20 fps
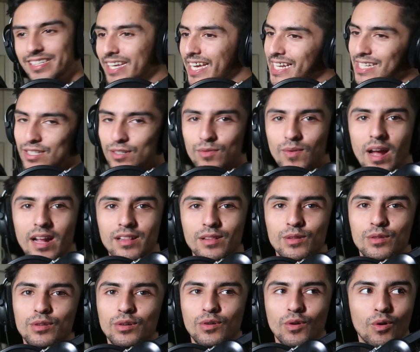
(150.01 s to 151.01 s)
Kicks it
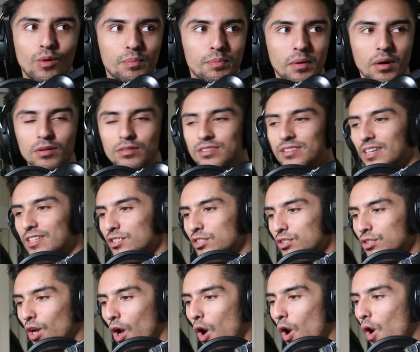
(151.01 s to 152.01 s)
right to the goalpost.
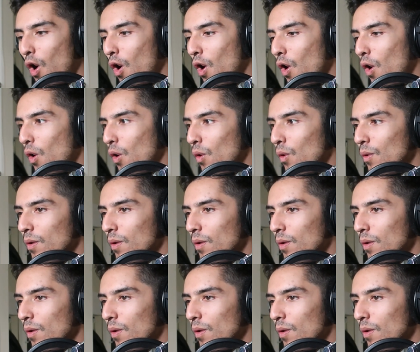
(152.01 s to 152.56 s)
Let's go.